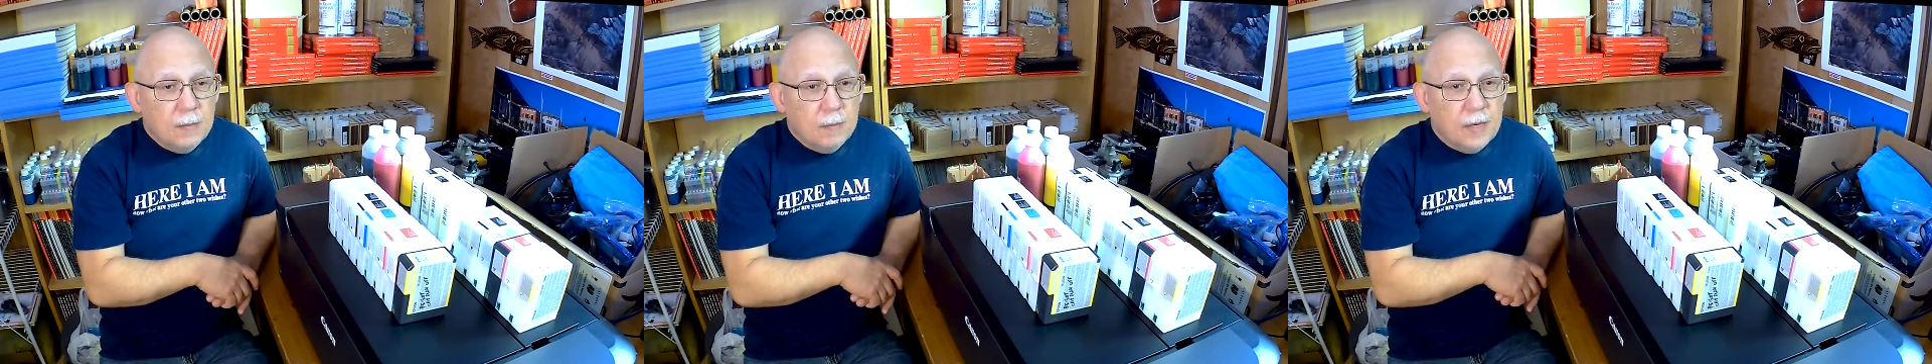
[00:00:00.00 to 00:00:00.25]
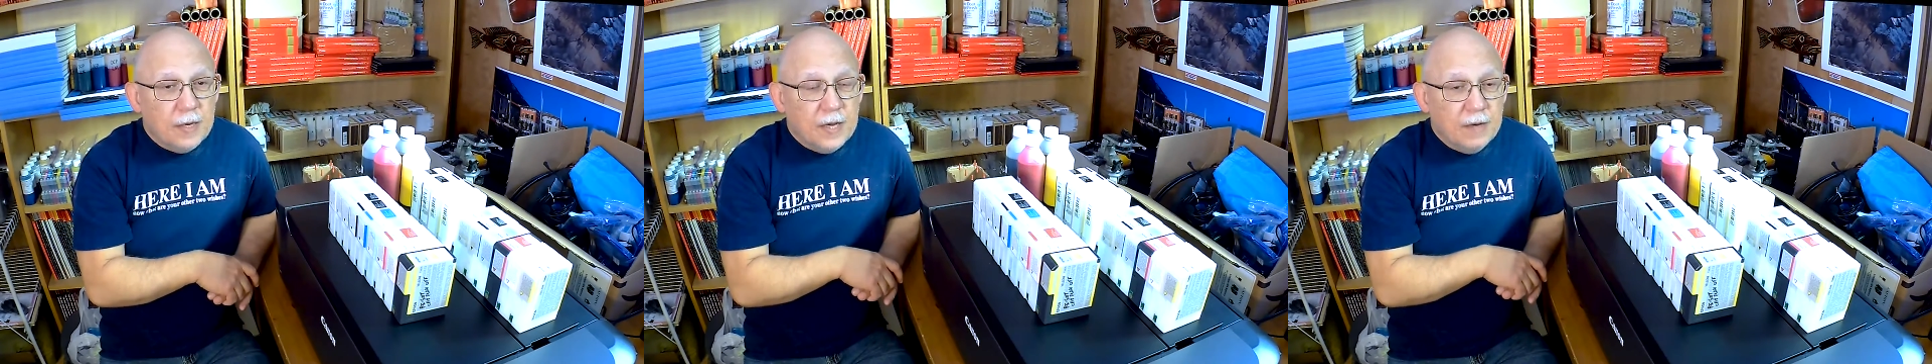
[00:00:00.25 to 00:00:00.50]

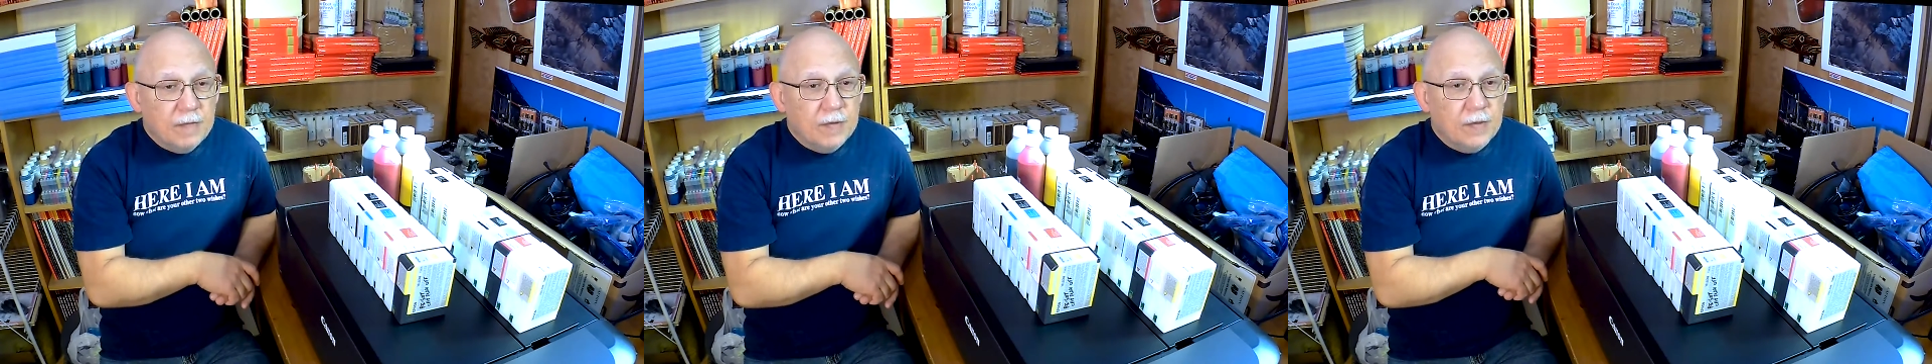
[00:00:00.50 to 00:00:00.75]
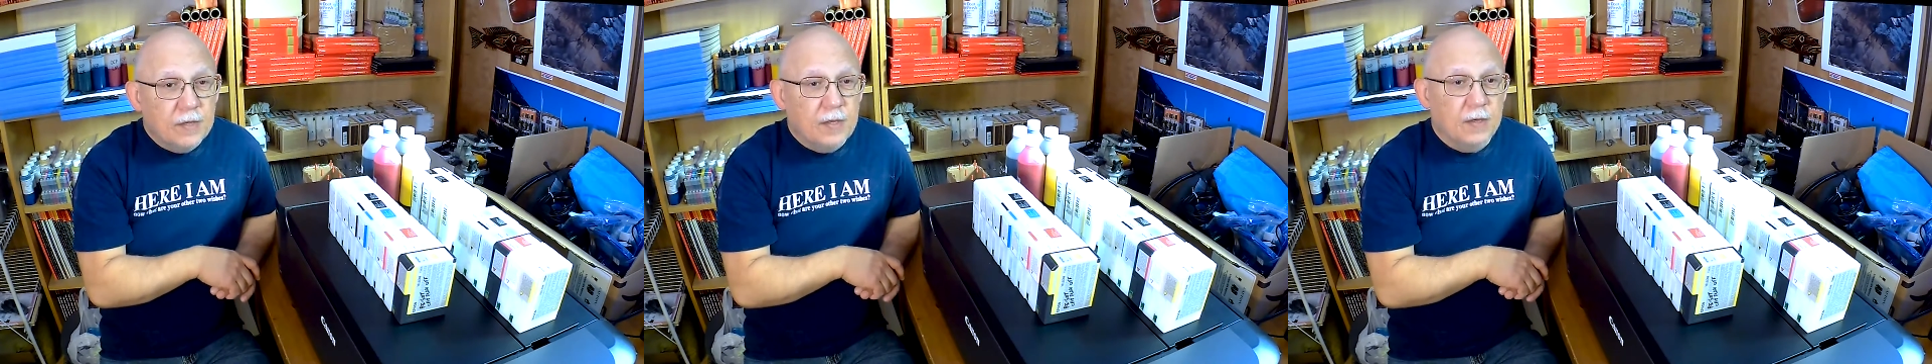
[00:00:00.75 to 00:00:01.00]
been
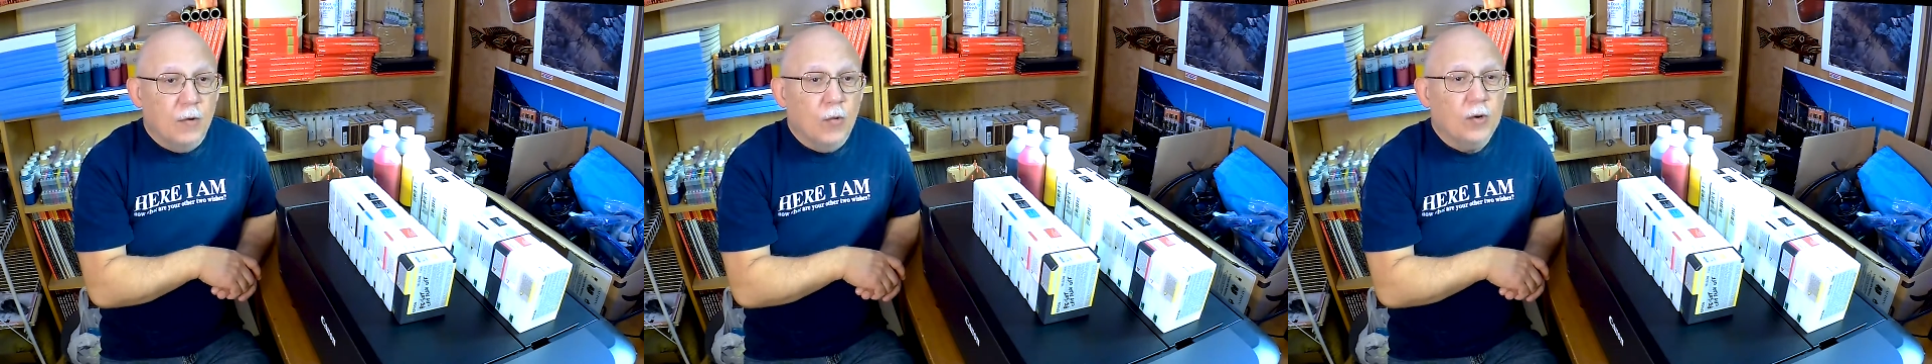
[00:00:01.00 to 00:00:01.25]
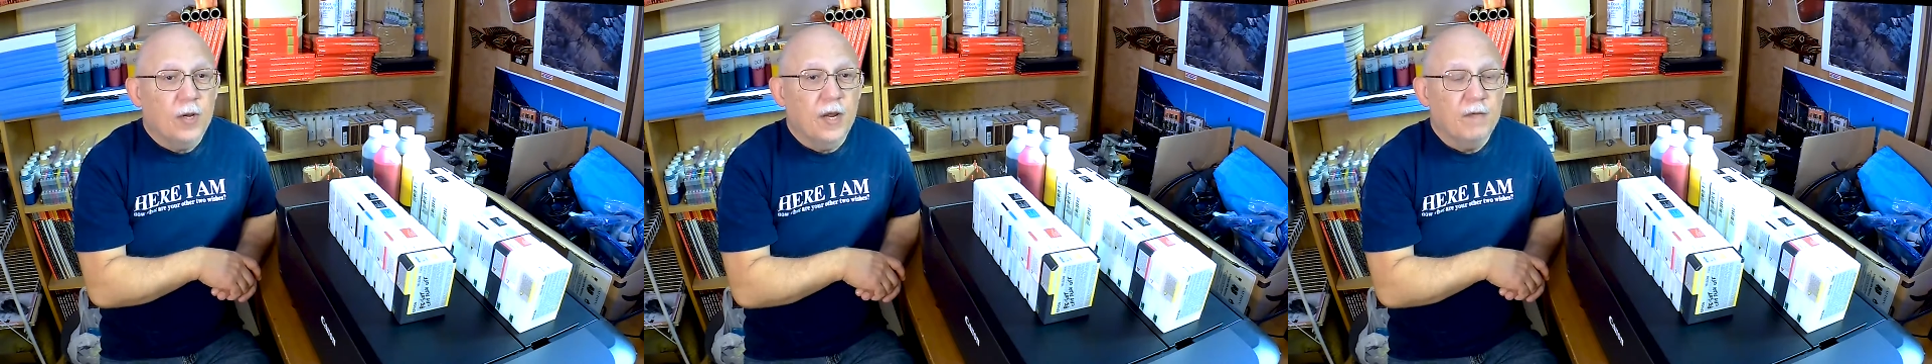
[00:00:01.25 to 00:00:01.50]
given the
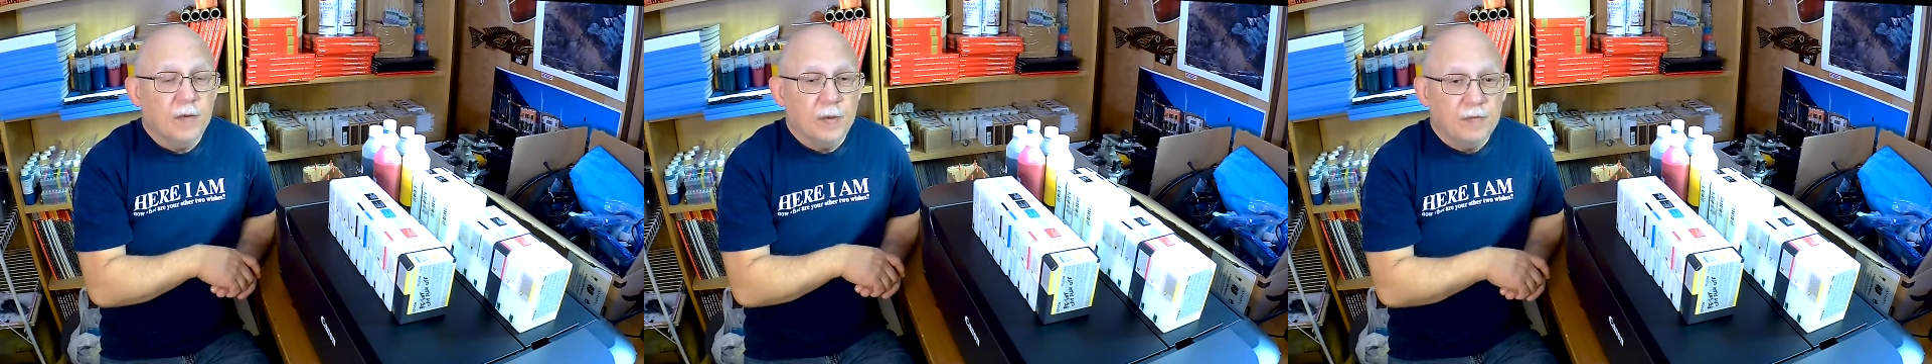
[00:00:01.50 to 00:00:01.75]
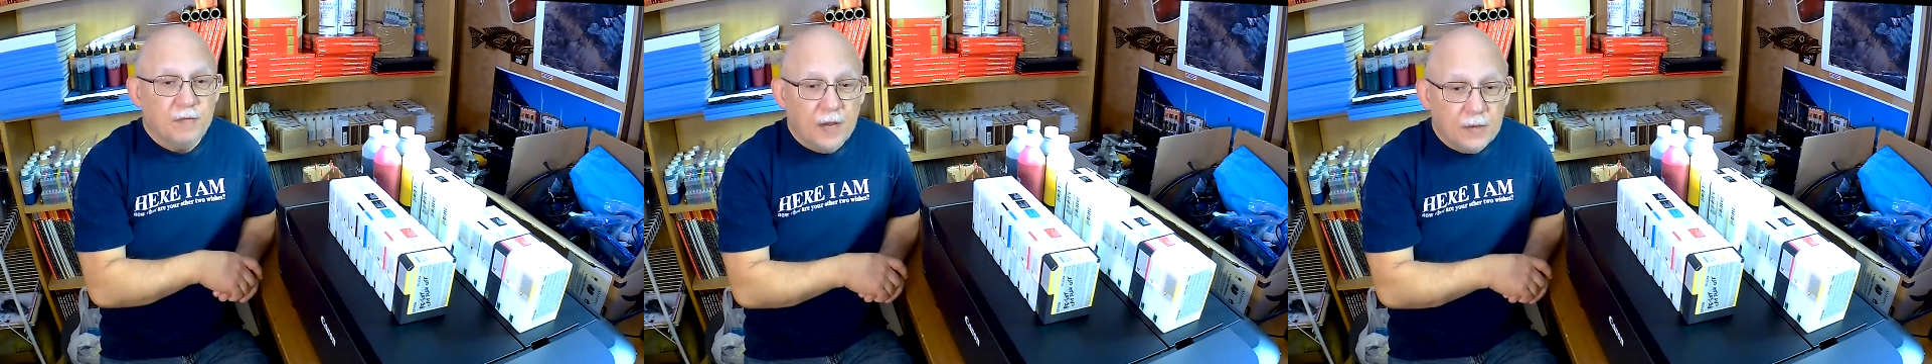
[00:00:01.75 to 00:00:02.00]
okay from the
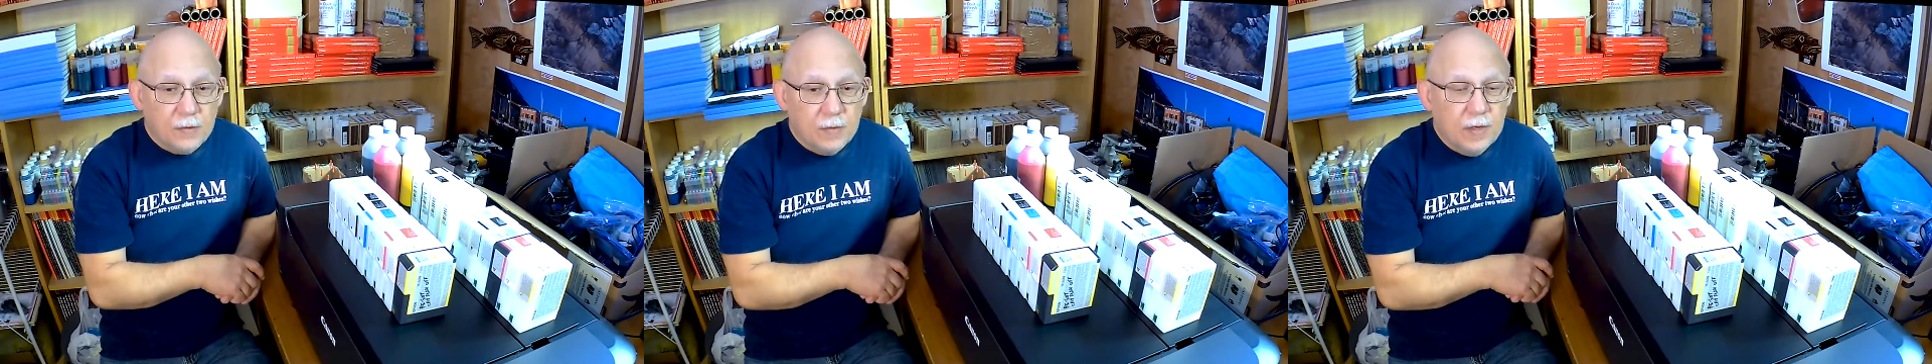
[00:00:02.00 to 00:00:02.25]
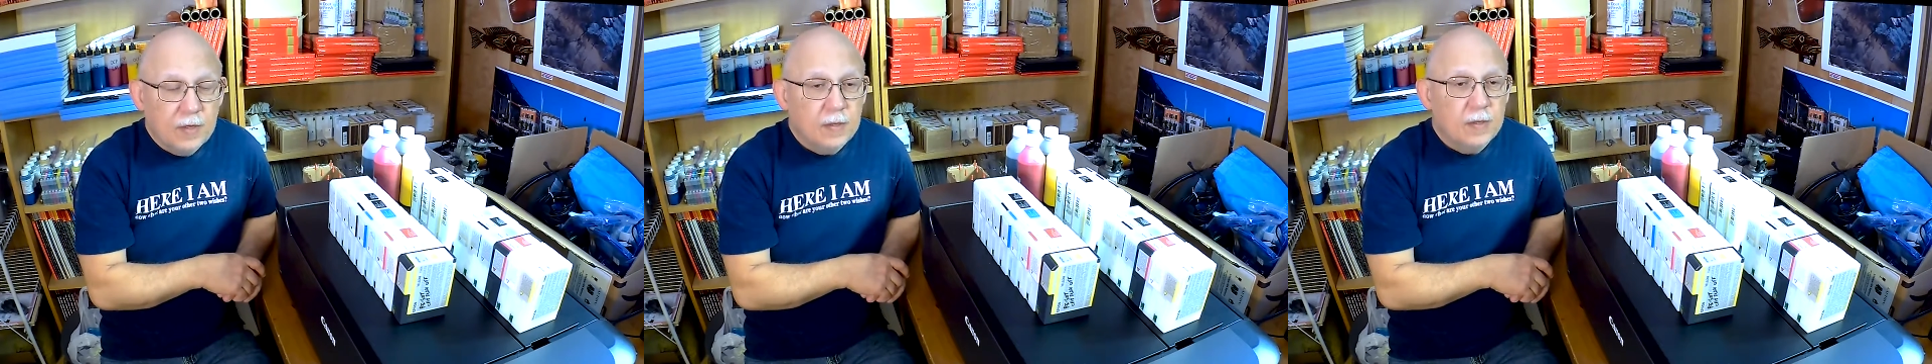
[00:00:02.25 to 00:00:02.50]
factory.